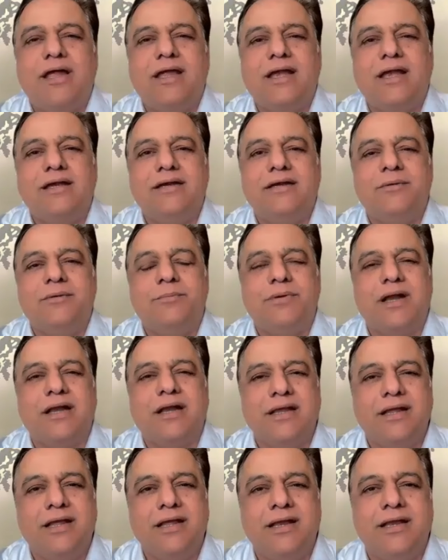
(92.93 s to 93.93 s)
I enter
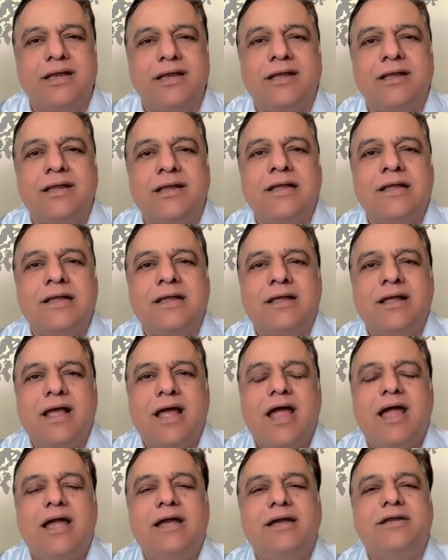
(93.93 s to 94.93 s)
pranic healing,
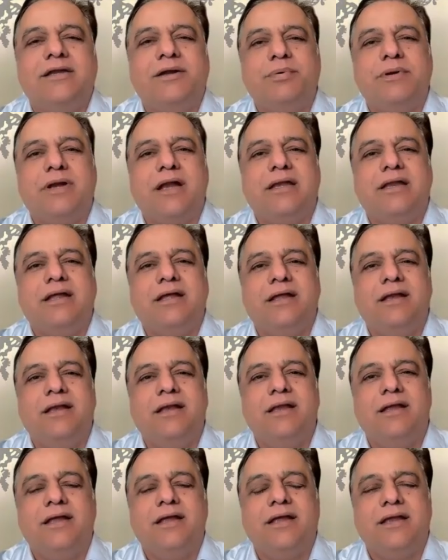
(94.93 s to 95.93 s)
I entered pranic
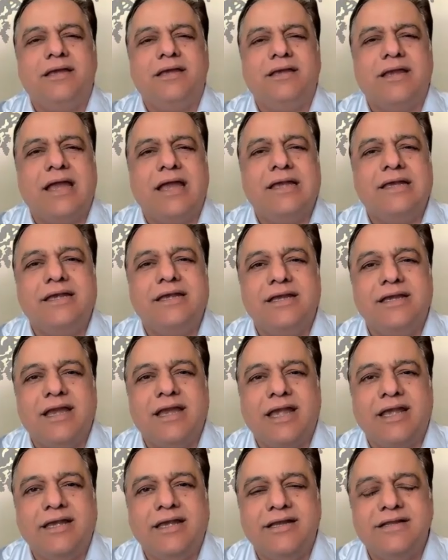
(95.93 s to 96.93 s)
healing in
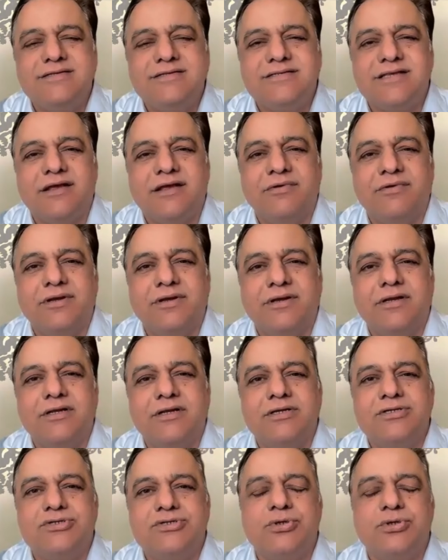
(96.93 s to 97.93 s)
1997.
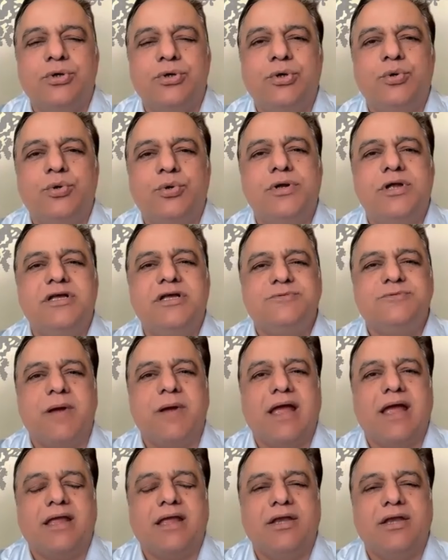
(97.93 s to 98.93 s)
So 2 years
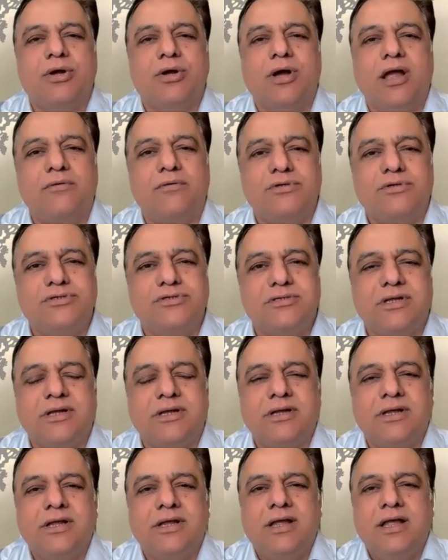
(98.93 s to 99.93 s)
back, you know,
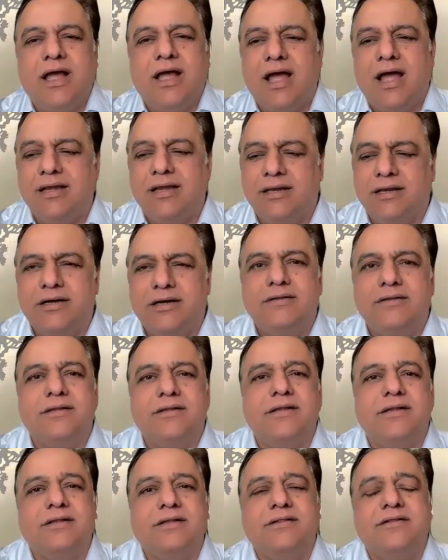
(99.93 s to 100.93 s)
I
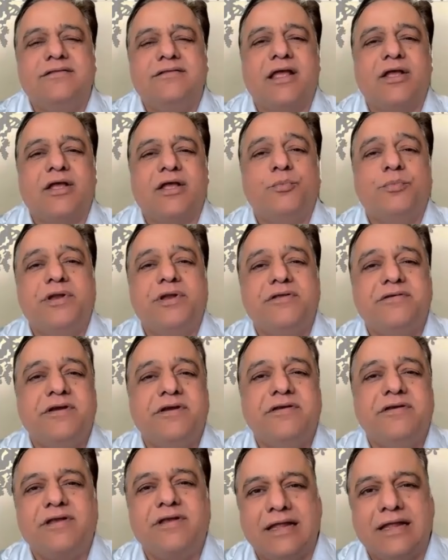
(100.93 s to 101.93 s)
learned this
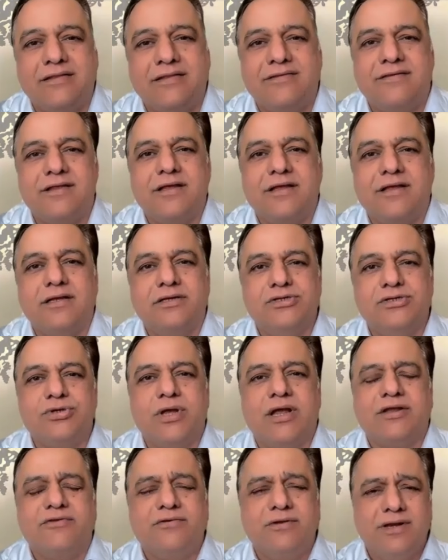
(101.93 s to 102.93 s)
acupressure science.
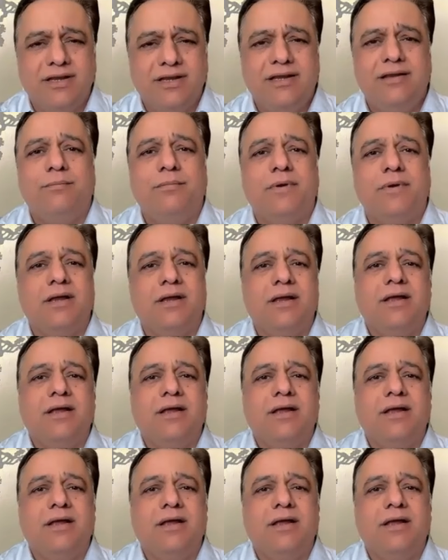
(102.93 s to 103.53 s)
So actually,